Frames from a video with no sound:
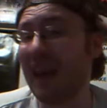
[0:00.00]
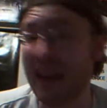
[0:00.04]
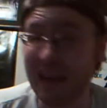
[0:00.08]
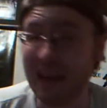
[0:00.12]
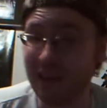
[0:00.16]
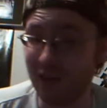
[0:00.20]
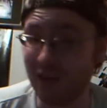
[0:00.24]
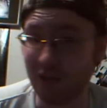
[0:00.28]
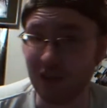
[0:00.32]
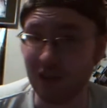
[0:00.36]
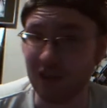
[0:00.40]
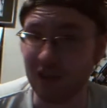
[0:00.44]

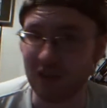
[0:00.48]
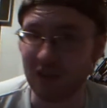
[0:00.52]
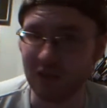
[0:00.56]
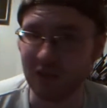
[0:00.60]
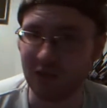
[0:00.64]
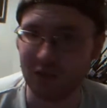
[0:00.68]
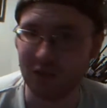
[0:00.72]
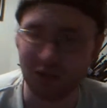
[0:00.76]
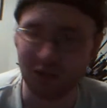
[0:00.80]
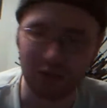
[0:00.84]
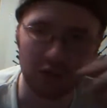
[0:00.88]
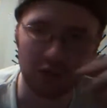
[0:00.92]

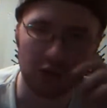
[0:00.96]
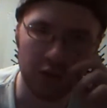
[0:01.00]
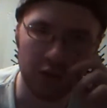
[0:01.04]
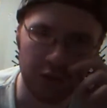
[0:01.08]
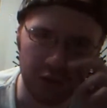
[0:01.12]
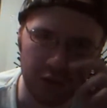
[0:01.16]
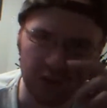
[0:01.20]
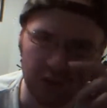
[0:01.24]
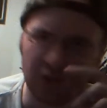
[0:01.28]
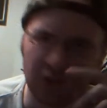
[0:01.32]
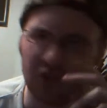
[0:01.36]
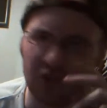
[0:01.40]
Aliens.
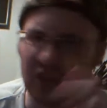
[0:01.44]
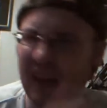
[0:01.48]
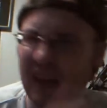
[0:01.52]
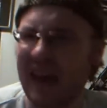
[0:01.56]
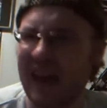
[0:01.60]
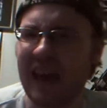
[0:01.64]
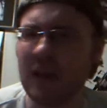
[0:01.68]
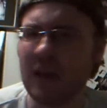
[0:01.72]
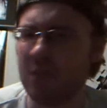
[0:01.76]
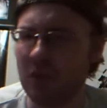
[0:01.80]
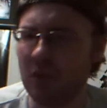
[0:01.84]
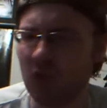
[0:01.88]
This
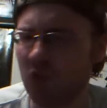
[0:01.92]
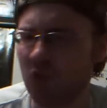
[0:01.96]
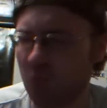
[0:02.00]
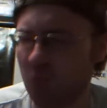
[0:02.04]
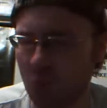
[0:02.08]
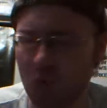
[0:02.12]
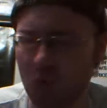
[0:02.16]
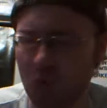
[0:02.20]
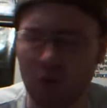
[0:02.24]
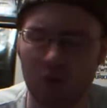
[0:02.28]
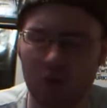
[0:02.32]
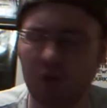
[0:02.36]
time it's
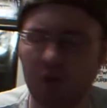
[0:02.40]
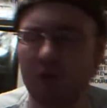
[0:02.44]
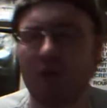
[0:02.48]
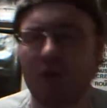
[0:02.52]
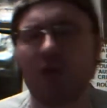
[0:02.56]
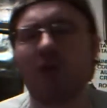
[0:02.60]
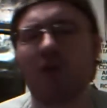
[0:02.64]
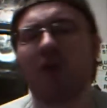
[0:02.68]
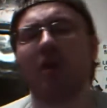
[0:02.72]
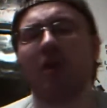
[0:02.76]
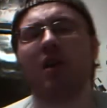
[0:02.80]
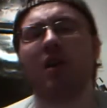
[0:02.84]
war.
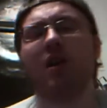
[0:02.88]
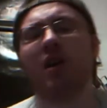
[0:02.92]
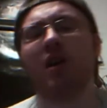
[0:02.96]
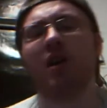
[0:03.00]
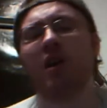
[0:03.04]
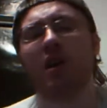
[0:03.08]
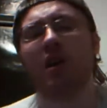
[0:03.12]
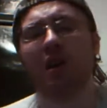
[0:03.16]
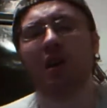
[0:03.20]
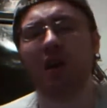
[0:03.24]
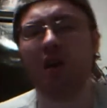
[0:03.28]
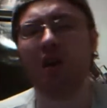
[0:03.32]

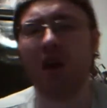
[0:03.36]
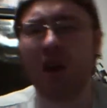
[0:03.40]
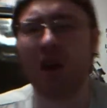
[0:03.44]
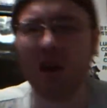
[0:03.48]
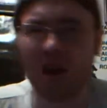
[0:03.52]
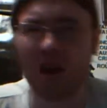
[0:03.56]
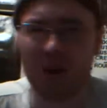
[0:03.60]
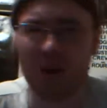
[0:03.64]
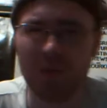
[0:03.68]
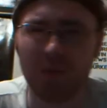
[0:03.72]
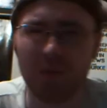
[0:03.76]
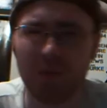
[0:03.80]

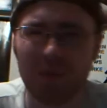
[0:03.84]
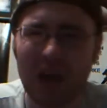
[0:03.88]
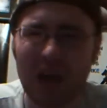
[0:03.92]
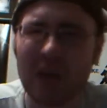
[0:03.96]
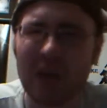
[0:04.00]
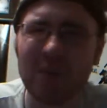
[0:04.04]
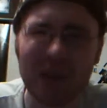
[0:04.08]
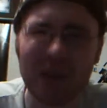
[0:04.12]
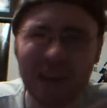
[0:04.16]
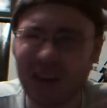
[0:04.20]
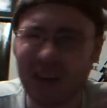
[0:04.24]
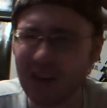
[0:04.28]
I
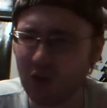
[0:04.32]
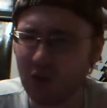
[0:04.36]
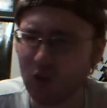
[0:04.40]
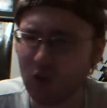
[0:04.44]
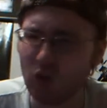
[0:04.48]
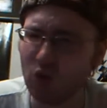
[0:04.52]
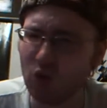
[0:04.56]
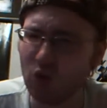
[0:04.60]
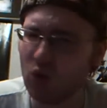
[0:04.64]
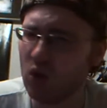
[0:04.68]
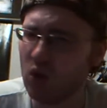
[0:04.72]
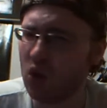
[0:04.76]
might not
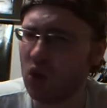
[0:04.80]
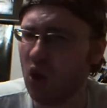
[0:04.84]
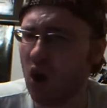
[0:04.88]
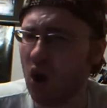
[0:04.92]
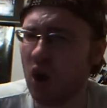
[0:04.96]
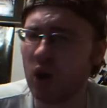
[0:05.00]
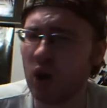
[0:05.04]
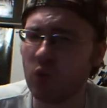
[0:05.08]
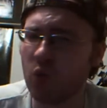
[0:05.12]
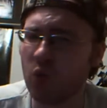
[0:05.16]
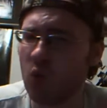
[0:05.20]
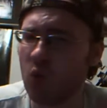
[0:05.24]
do a
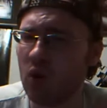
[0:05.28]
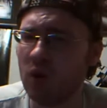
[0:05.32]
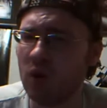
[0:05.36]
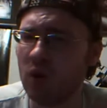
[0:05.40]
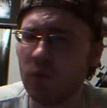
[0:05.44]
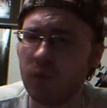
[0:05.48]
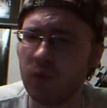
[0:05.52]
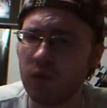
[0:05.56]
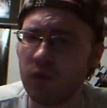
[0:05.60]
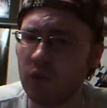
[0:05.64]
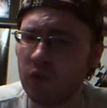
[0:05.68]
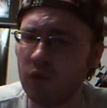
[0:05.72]
long one
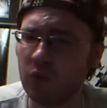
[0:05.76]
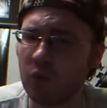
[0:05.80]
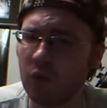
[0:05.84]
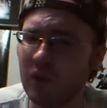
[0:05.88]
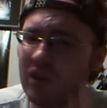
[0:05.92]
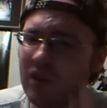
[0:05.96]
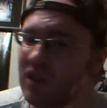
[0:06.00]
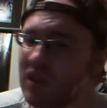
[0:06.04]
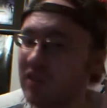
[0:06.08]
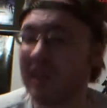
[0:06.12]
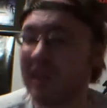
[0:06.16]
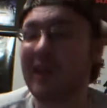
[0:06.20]
for this one
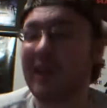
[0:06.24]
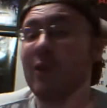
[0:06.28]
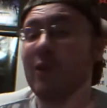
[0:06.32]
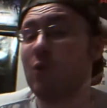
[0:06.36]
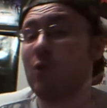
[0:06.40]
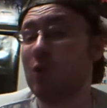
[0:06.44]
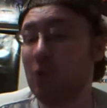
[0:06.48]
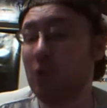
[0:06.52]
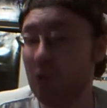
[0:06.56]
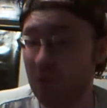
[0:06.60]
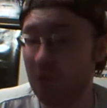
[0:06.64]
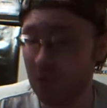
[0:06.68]
because I
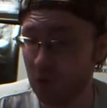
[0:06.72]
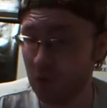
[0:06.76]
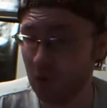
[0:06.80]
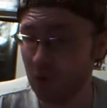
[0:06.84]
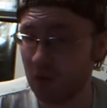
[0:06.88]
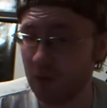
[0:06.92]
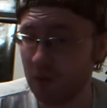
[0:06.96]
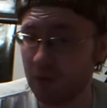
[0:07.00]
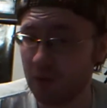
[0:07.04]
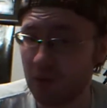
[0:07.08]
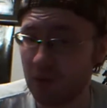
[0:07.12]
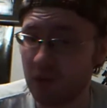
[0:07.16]
already reviewed
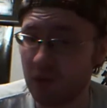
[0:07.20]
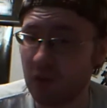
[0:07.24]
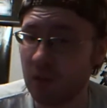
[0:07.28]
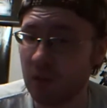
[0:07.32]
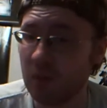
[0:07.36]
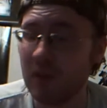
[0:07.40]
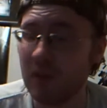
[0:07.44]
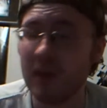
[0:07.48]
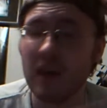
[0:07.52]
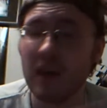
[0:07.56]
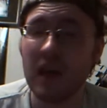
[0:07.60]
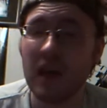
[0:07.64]
the film.
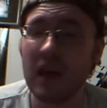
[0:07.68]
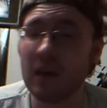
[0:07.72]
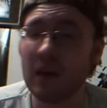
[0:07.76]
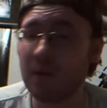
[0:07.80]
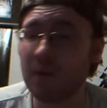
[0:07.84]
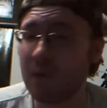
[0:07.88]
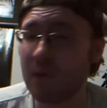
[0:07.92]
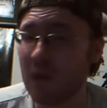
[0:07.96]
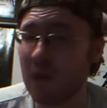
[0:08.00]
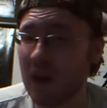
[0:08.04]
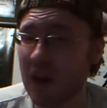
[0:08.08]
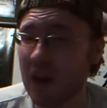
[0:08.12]
In
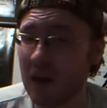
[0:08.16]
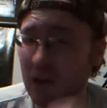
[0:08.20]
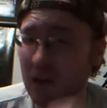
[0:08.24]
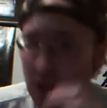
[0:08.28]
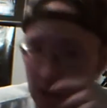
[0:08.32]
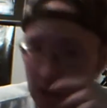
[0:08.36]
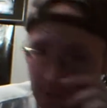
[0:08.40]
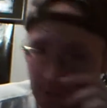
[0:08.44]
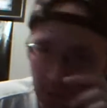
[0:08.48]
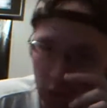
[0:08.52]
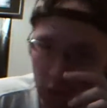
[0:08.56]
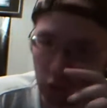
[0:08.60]
fact,
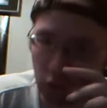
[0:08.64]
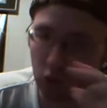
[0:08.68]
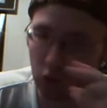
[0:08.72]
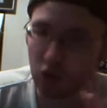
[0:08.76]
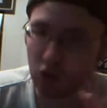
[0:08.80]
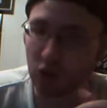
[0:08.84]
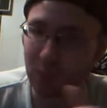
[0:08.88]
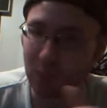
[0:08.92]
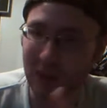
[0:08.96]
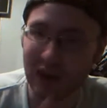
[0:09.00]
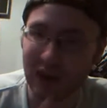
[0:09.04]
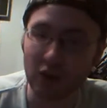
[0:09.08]
if you
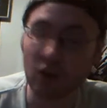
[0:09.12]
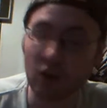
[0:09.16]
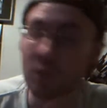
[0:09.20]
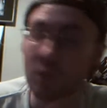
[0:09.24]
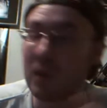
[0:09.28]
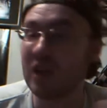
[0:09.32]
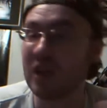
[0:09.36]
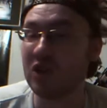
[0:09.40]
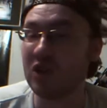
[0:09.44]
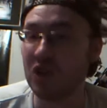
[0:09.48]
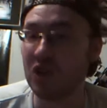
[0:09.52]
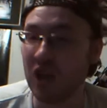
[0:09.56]
look back on
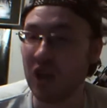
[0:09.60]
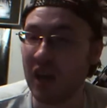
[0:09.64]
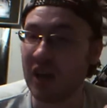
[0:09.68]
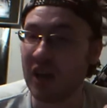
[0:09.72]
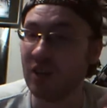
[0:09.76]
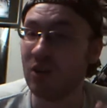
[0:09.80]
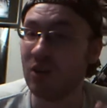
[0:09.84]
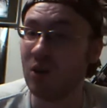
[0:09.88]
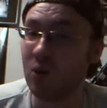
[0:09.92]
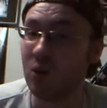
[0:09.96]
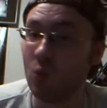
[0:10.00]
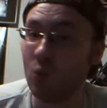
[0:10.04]
my
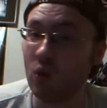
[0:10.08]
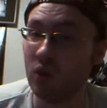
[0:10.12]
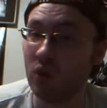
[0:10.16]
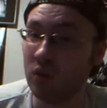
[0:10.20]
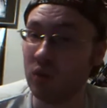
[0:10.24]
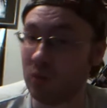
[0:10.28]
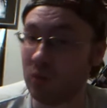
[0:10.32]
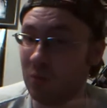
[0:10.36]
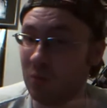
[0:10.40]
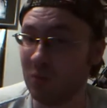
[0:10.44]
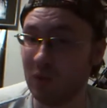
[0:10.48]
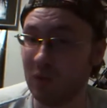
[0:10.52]
channel,
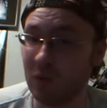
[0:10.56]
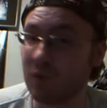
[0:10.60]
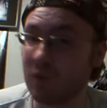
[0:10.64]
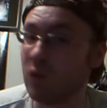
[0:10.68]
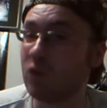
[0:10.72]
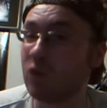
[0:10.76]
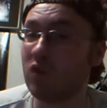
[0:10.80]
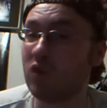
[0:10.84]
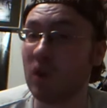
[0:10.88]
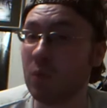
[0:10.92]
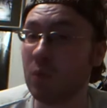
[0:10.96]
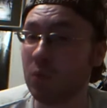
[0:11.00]
one of the
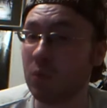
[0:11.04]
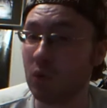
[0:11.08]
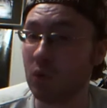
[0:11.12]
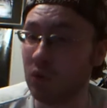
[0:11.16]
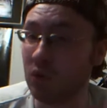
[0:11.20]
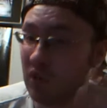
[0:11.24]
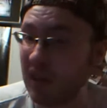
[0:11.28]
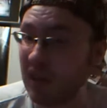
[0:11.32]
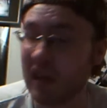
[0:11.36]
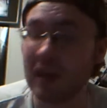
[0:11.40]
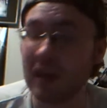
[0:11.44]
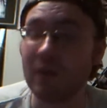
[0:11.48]
first uploads
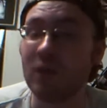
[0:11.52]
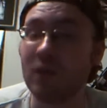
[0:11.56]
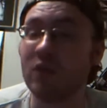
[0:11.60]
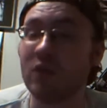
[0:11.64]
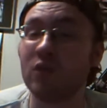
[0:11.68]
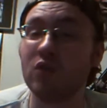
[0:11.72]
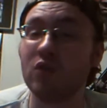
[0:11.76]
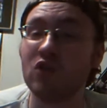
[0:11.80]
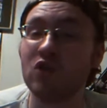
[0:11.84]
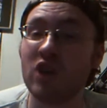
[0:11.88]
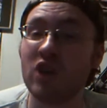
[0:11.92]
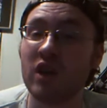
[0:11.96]
I have on
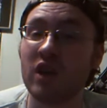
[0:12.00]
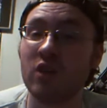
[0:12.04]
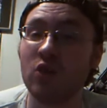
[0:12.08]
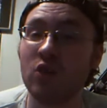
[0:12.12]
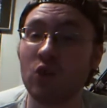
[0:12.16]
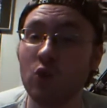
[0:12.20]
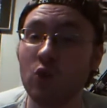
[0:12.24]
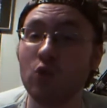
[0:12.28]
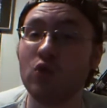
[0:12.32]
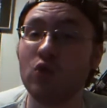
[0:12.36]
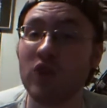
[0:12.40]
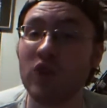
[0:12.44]
this
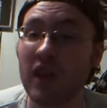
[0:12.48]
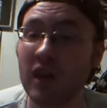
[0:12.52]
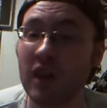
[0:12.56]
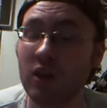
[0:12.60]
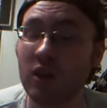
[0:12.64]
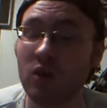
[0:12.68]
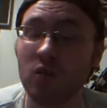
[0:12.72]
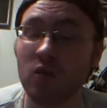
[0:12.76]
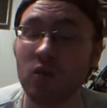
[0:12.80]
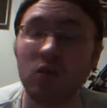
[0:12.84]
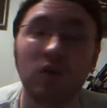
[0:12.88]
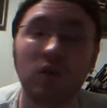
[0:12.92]
new
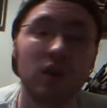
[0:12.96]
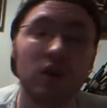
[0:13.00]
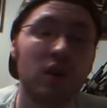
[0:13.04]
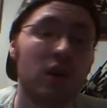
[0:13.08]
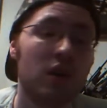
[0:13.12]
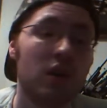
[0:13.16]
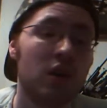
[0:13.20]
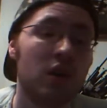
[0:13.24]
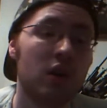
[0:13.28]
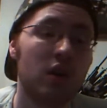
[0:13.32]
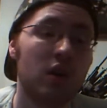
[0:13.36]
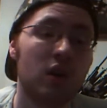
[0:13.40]
channel,
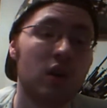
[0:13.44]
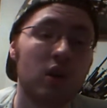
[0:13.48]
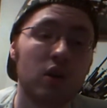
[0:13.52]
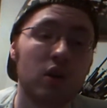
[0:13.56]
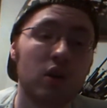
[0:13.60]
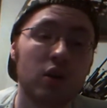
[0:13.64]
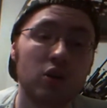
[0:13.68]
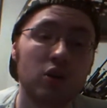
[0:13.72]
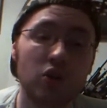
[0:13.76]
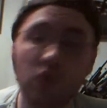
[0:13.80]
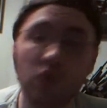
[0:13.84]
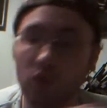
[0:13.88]

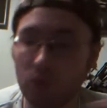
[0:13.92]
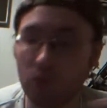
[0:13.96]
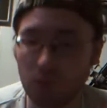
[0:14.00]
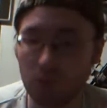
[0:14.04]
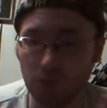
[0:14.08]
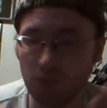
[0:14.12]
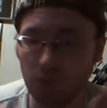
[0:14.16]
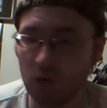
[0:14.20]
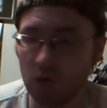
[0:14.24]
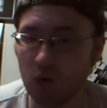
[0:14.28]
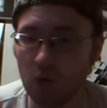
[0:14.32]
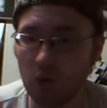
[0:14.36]
just,
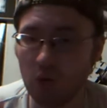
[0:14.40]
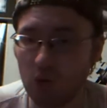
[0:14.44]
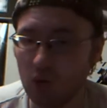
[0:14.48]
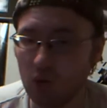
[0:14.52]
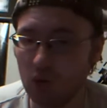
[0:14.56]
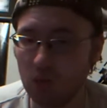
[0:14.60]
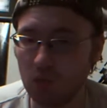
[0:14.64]
you know,